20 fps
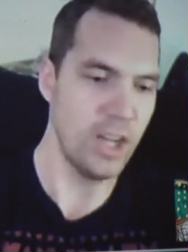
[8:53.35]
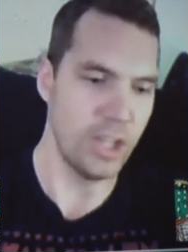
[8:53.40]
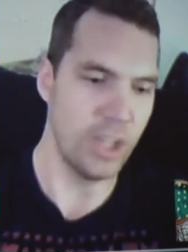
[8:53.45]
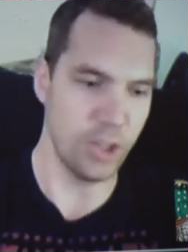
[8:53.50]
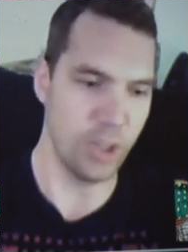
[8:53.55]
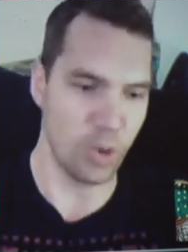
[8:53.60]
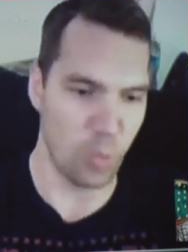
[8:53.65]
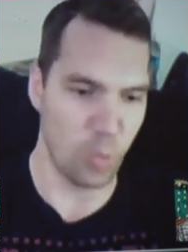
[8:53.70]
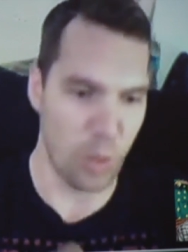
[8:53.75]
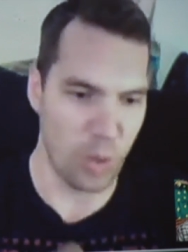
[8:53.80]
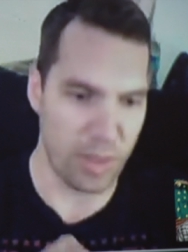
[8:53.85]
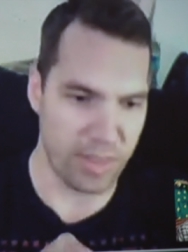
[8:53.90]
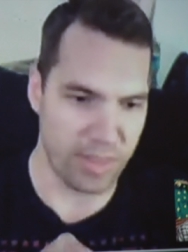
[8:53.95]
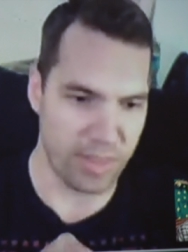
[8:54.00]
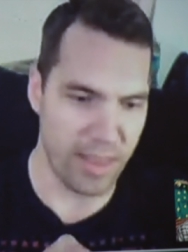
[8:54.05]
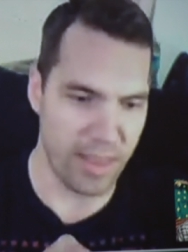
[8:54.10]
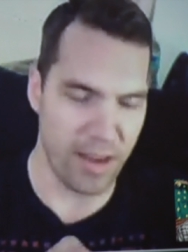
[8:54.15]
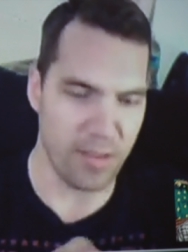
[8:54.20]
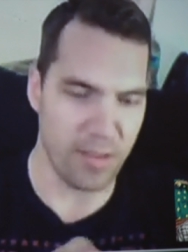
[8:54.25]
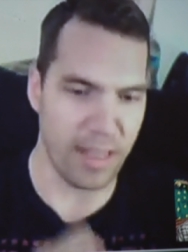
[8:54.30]
you're with
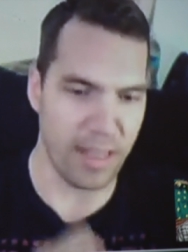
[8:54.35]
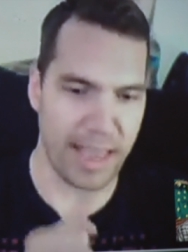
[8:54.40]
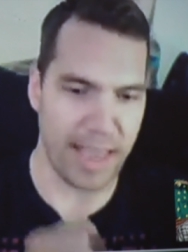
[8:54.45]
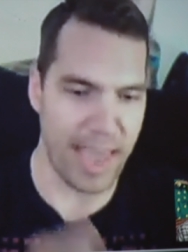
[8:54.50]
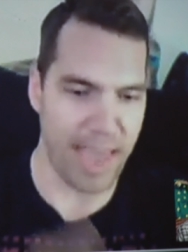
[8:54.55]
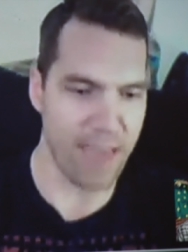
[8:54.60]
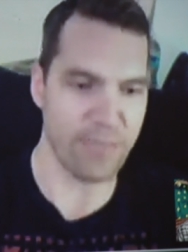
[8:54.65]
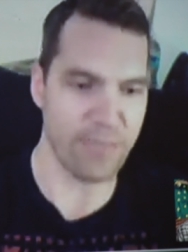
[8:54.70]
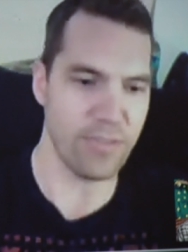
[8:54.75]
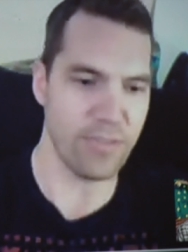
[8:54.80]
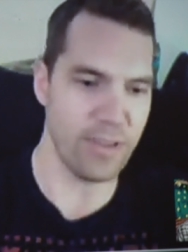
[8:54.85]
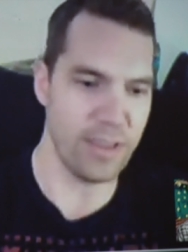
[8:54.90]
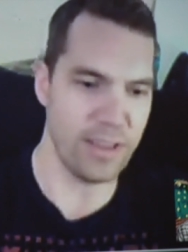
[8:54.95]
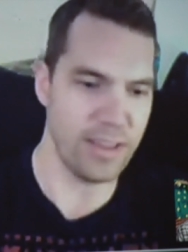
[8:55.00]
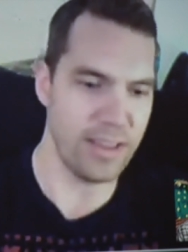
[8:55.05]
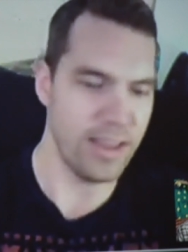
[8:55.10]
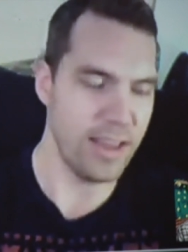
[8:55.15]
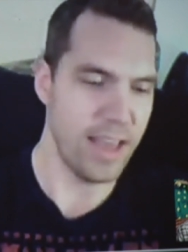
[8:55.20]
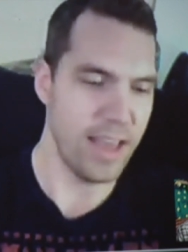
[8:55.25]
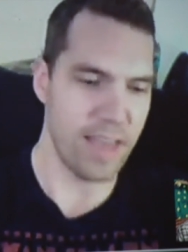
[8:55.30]
there, like
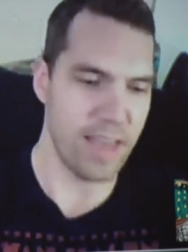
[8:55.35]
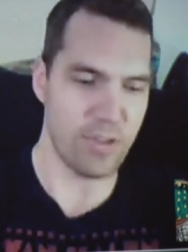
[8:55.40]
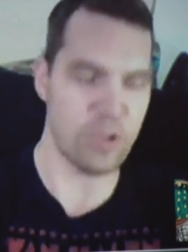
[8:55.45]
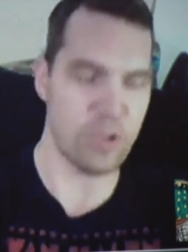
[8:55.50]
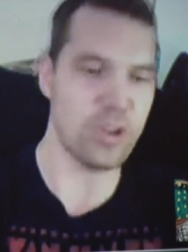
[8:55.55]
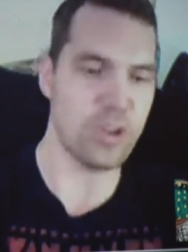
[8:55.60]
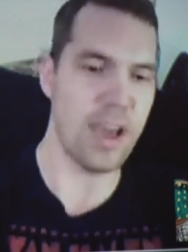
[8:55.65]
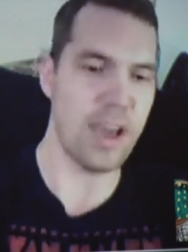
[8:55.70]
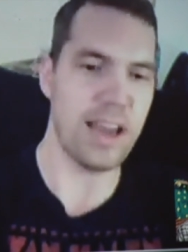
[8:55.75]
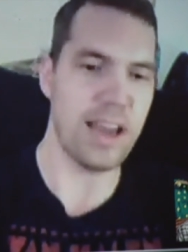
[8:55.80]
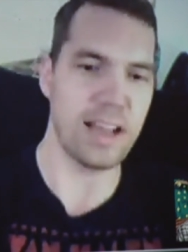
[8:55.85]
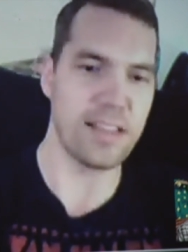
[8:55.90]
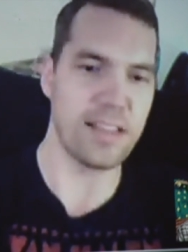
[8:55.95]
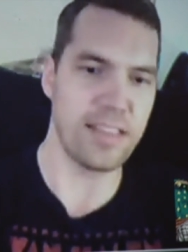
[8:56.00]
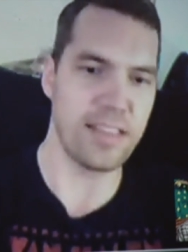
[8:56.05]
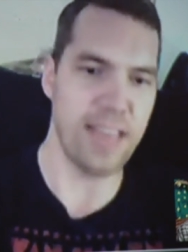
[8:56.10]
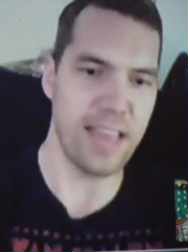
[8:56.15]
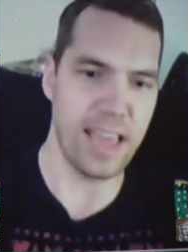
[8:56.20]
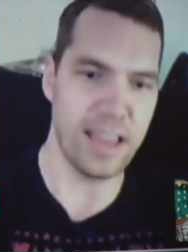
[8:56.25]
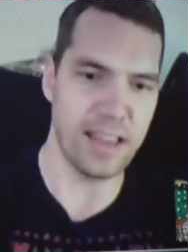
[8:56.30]
every every shot against
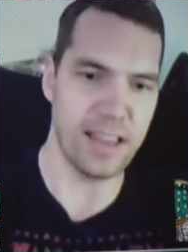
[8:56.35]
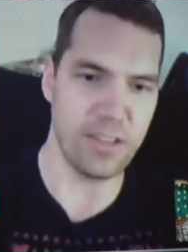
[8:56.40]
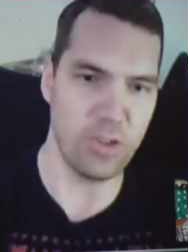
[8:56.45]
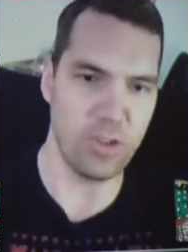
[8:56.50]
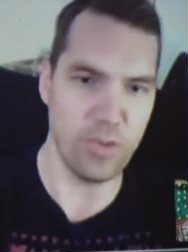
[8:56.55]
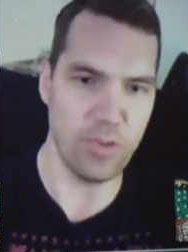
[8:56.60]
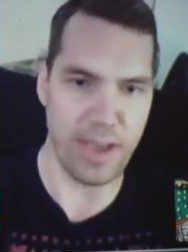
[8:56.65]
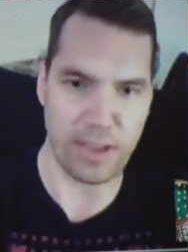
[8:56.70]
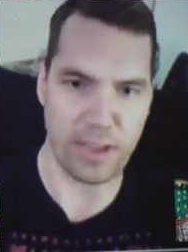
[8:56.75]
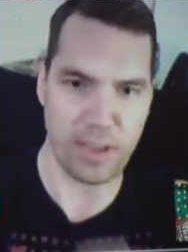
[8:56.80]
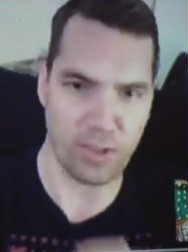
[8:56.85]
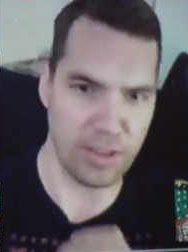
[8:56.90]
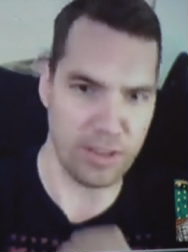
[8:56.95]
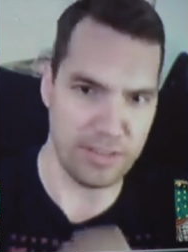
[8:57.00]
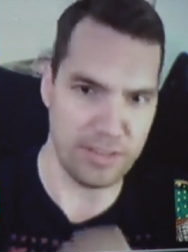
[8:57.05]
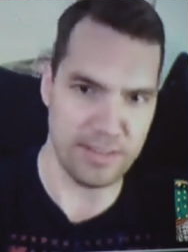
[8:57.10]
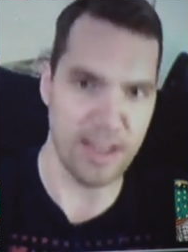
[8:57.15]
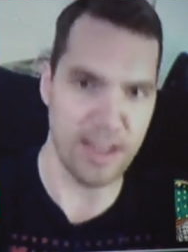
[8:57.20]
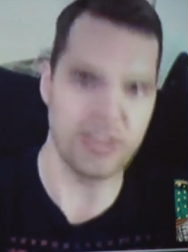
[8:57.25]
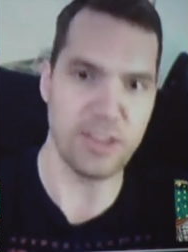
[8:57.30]
the aliens you've actually
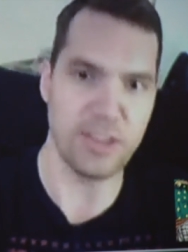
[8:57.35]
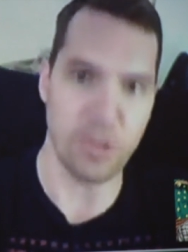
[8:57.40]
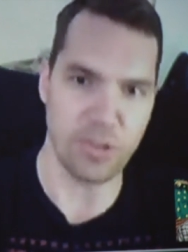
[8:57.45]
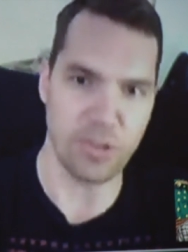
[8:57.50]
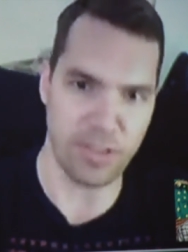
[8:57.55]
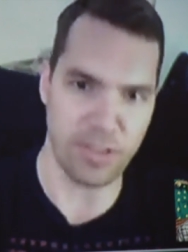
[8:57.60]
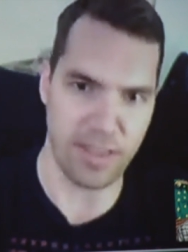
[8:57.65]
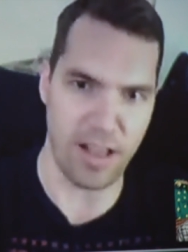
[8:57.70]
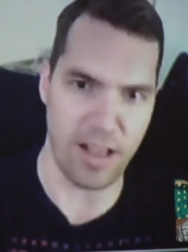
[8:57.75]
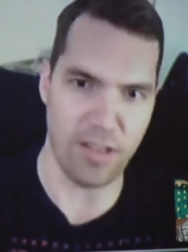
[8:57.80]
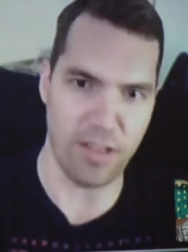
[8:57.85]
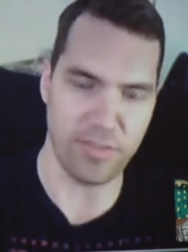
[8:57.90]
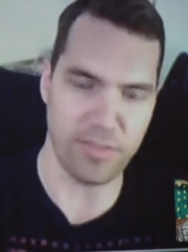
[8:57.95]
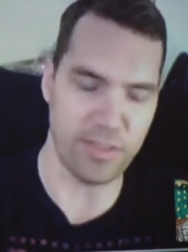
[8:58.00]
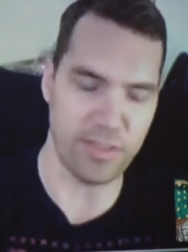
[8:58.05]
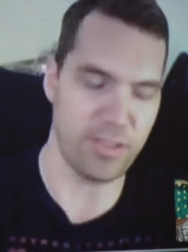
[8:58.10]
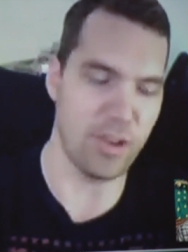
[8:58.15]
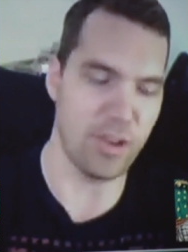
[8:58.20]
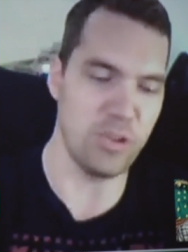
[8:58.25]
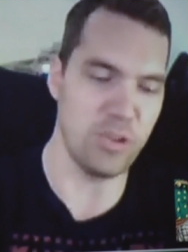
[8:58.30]
done yourself. And
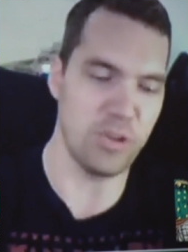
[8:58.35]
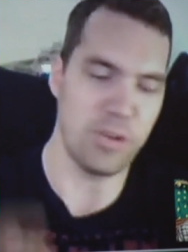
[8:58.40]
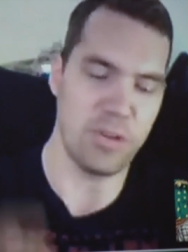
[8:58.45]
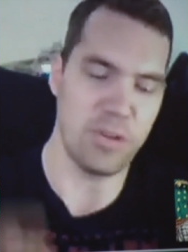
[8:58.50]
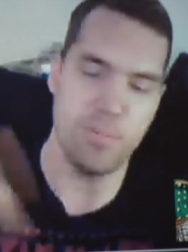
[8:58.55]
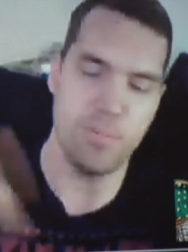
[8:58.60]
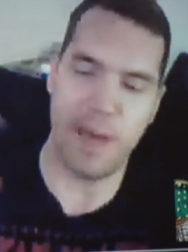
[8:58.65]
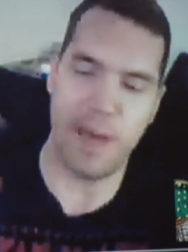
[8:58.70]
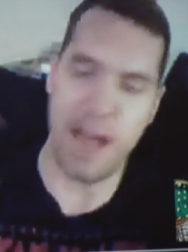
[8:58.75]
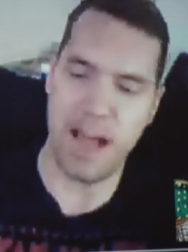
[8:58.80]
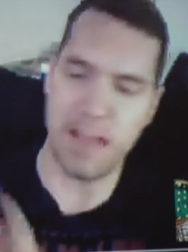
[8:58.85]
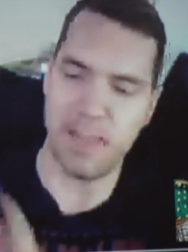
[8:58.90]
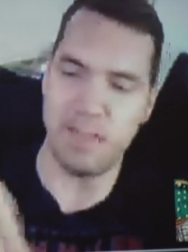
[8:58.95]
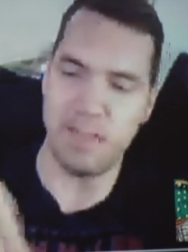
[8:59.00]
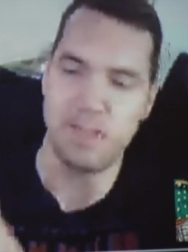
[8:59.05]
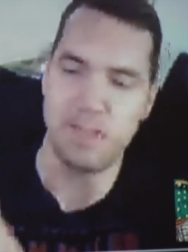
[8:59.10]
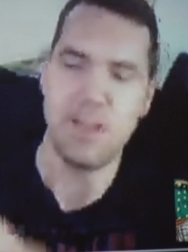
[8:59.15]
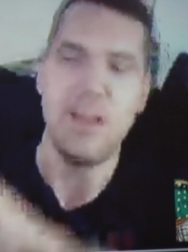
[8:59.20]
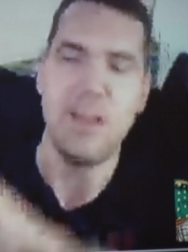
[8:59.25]
so you combine this